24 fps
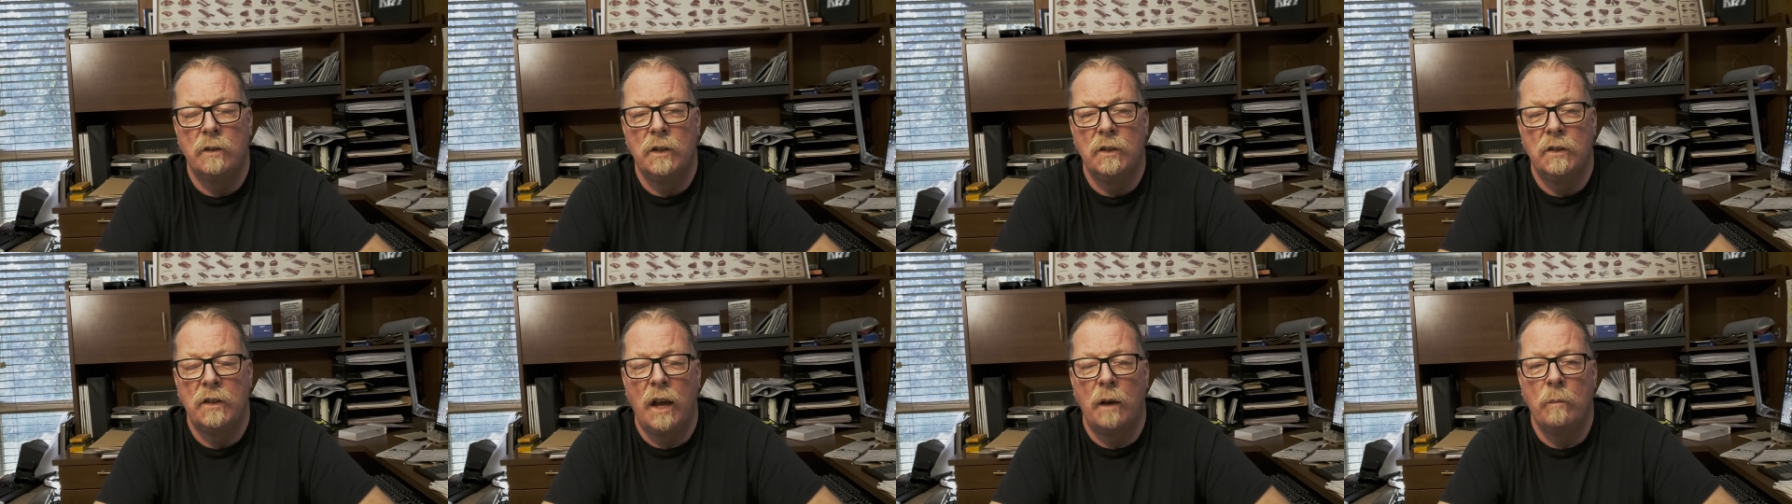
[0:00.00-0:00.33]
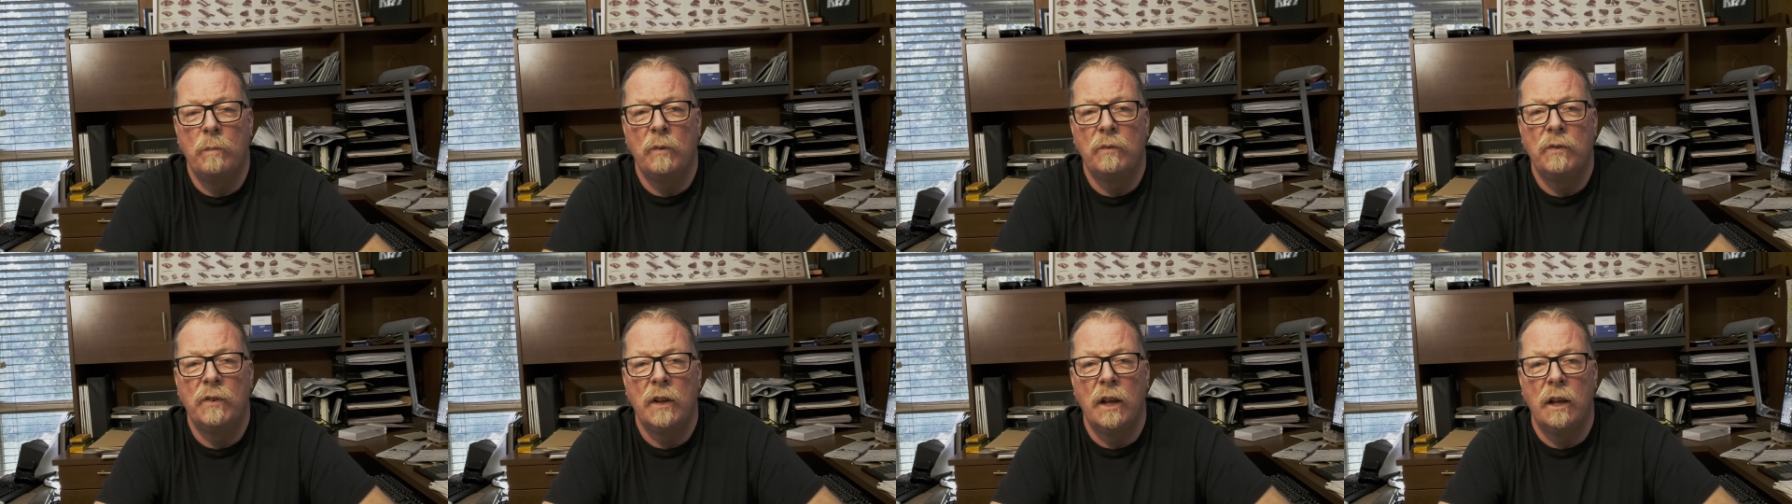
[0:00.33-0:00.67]
the type
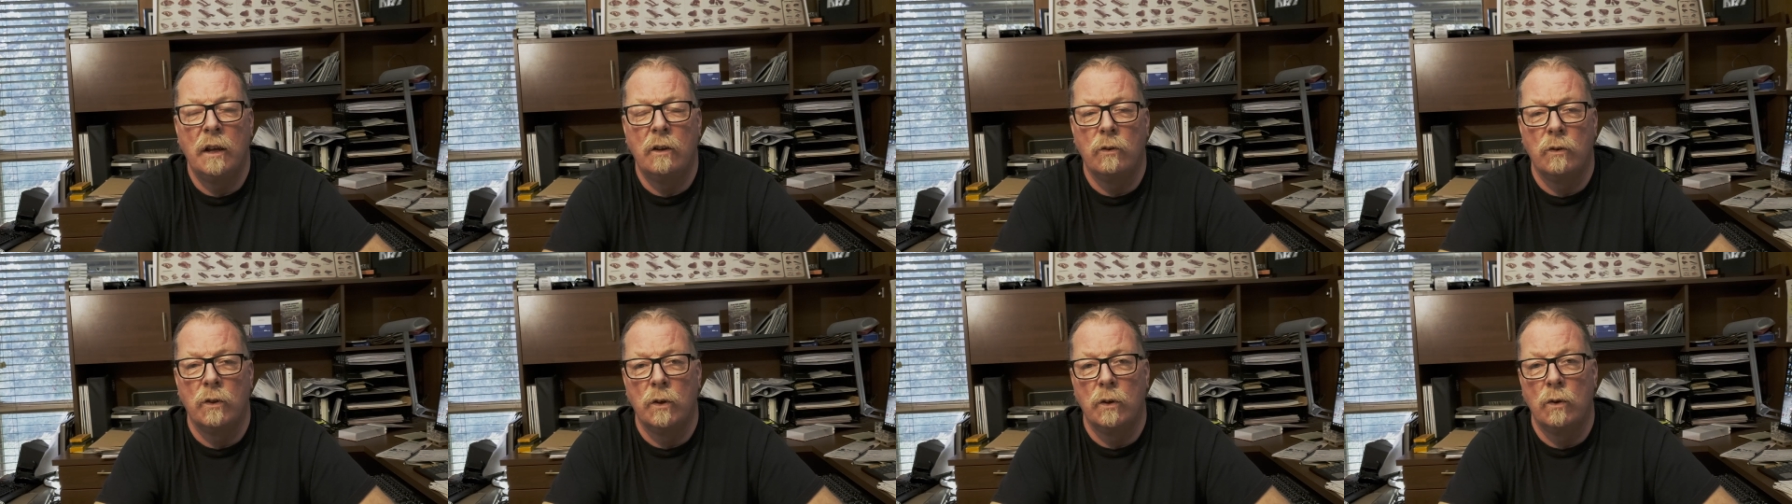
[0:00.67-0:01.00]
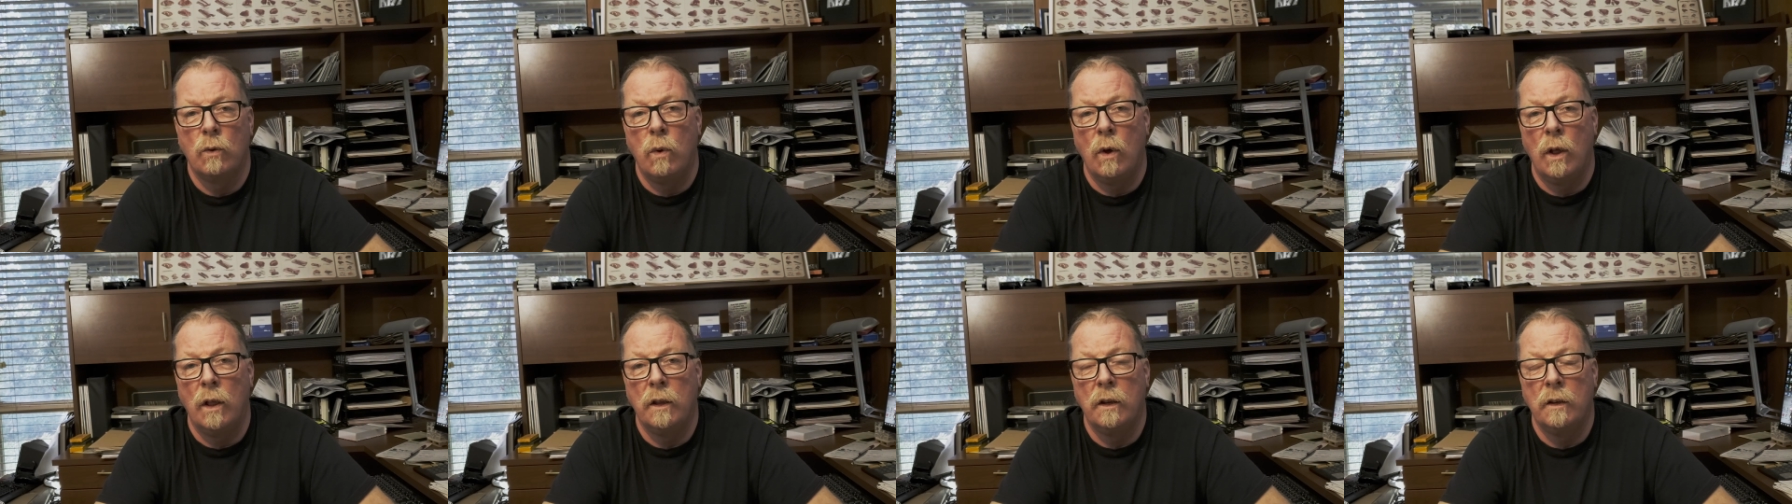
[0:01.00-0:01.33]
of steak or the
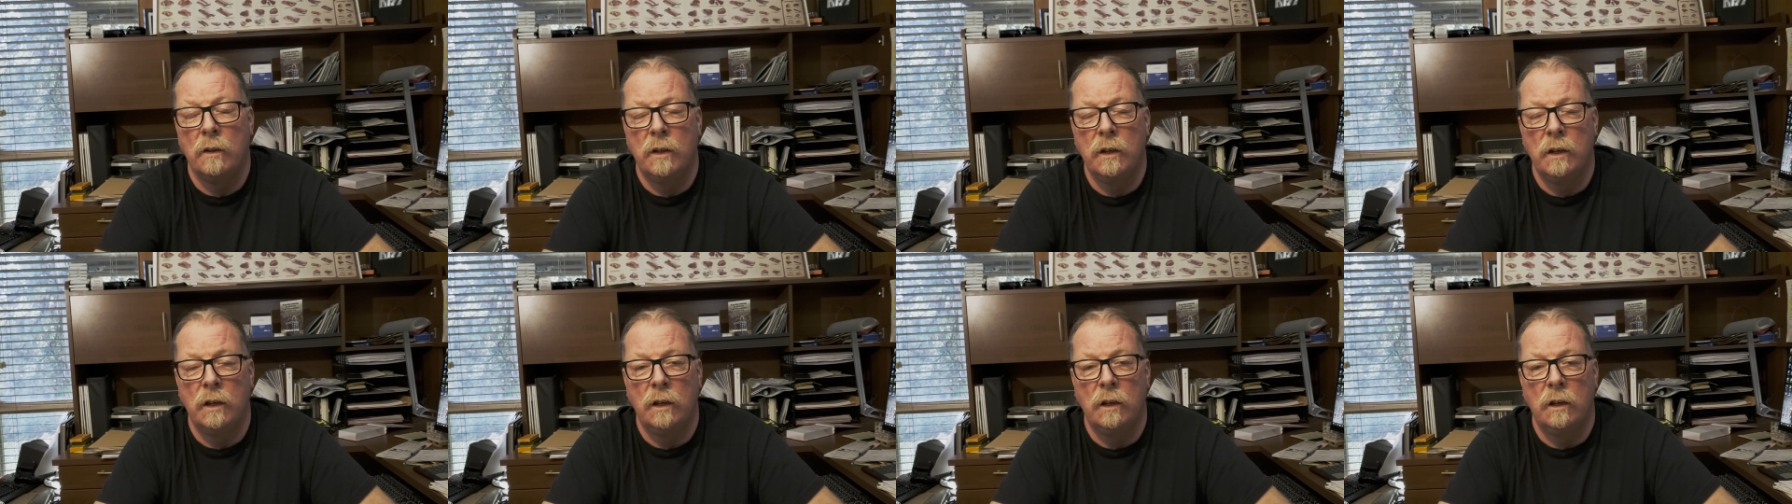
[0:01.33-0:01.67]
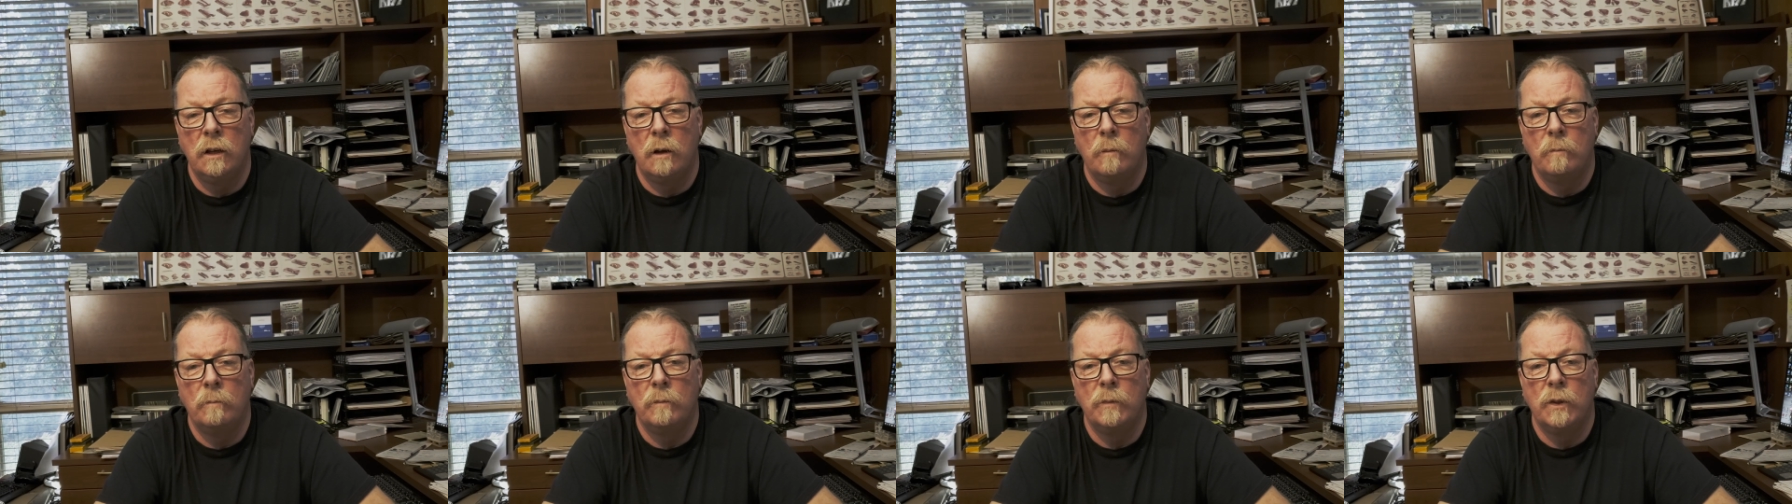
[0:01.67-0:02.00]
quality,
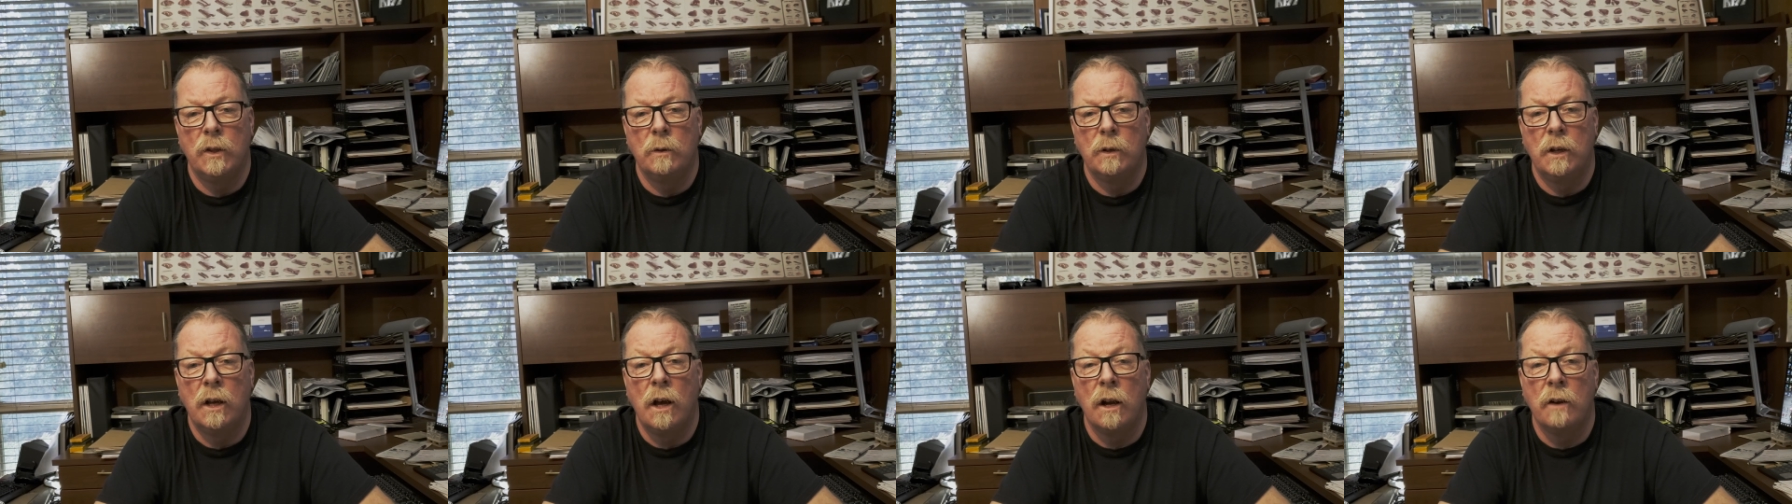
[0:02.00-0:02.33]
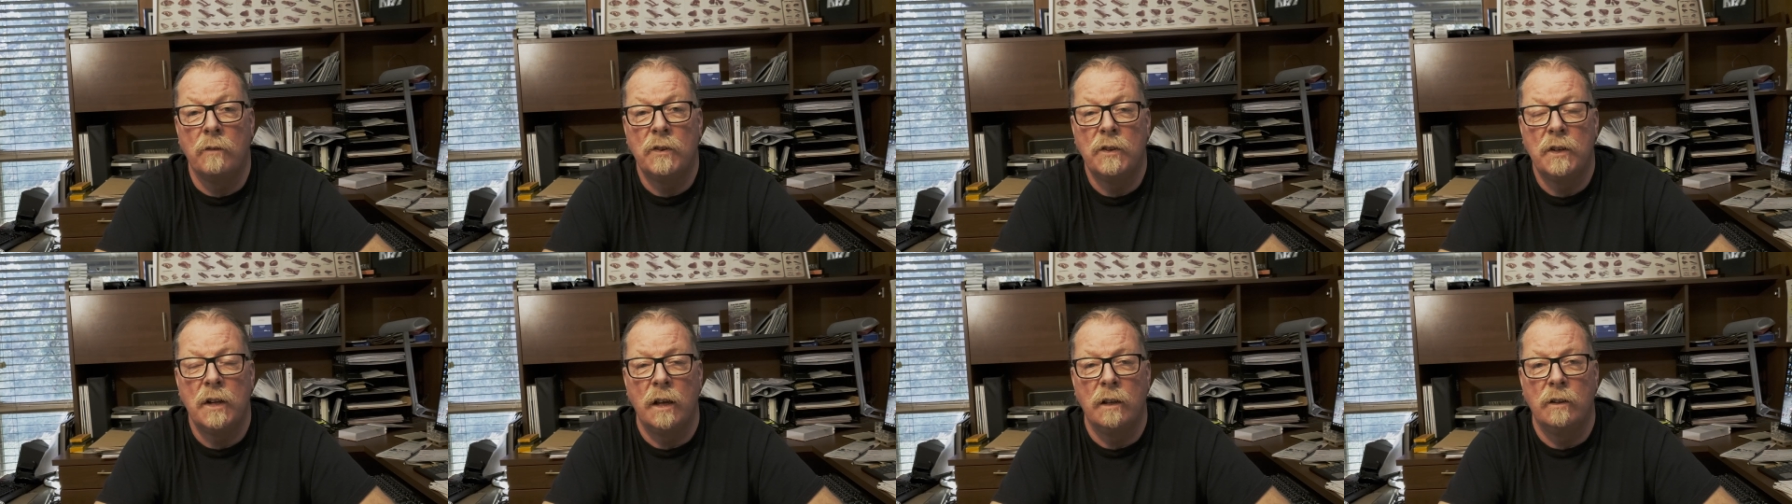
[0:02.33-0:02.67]
the, um, the cut
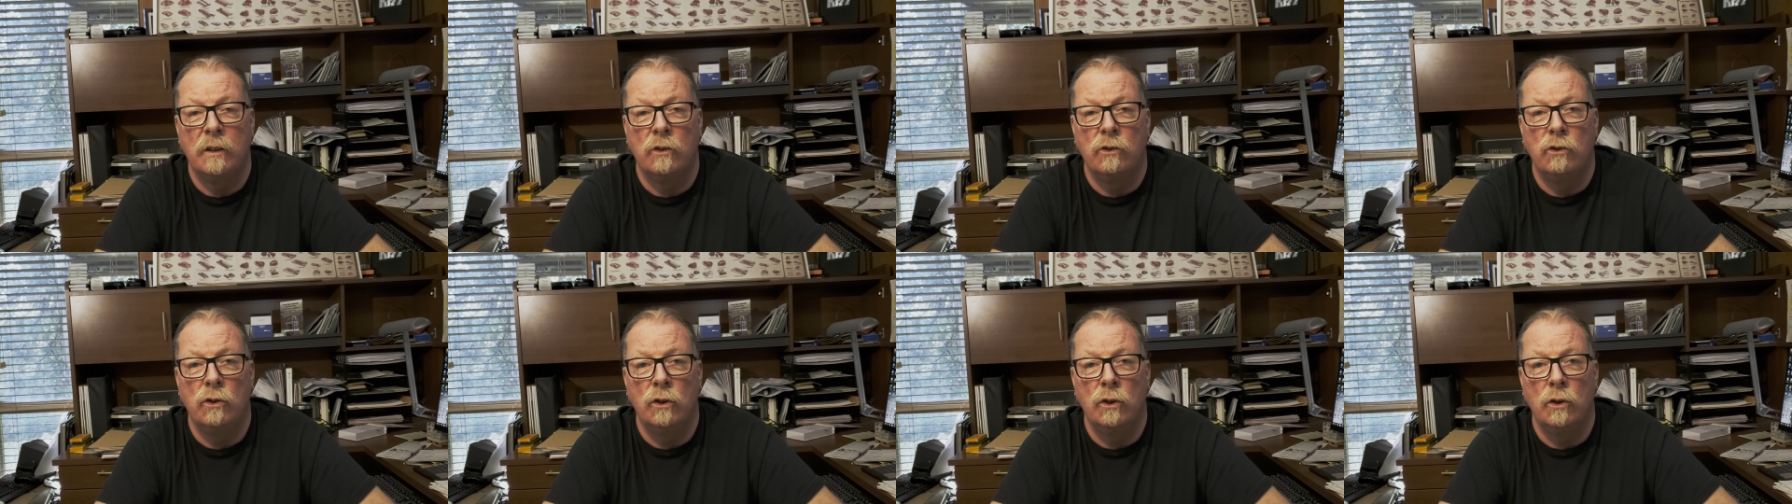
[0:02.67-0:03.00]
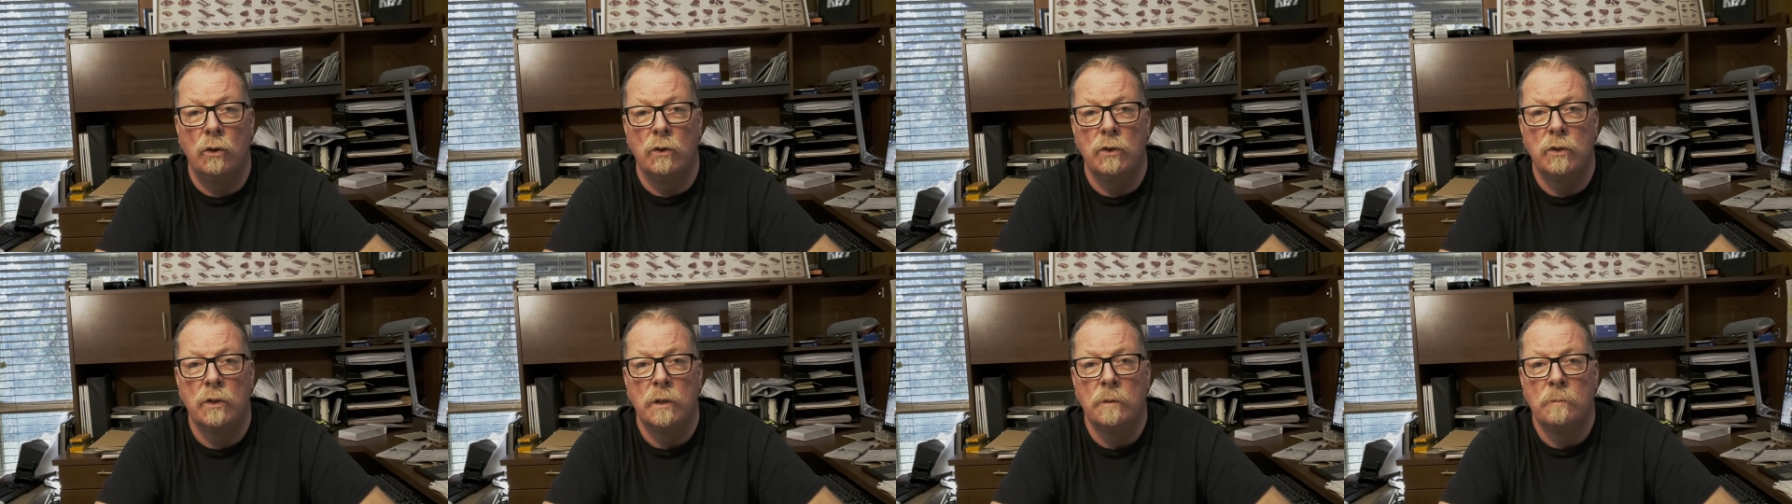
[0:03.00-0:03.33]
of steak that you
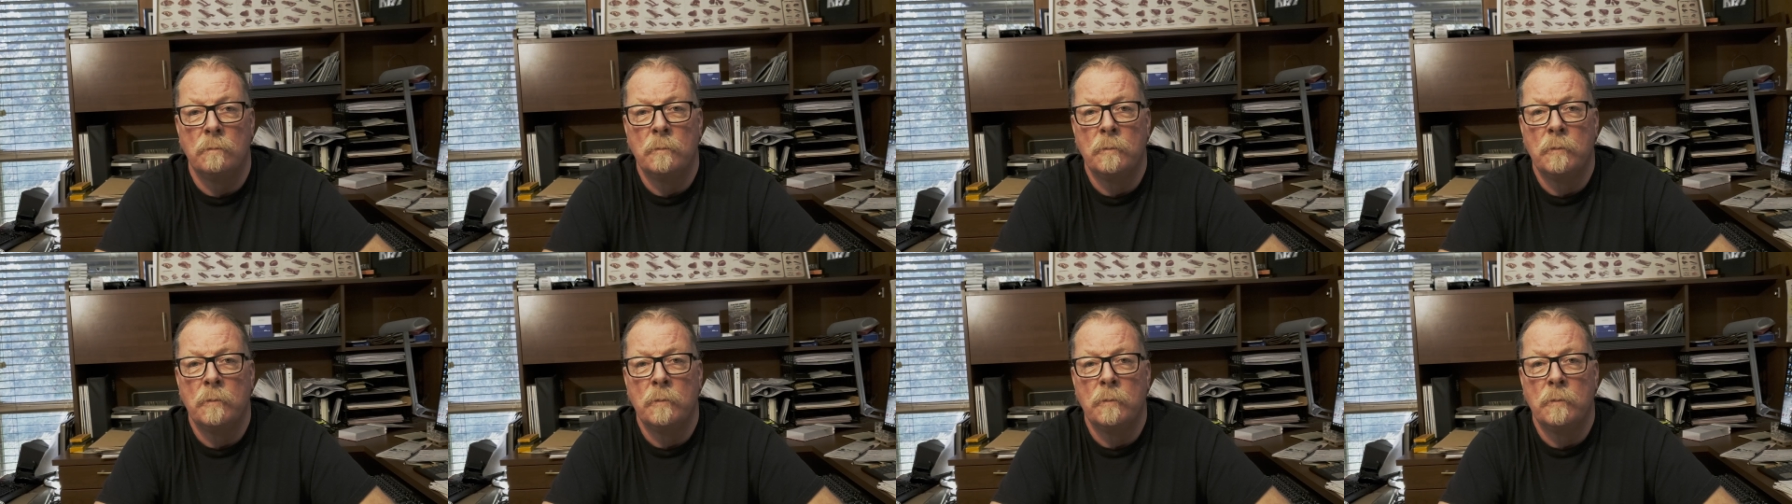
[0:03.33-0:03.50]
use.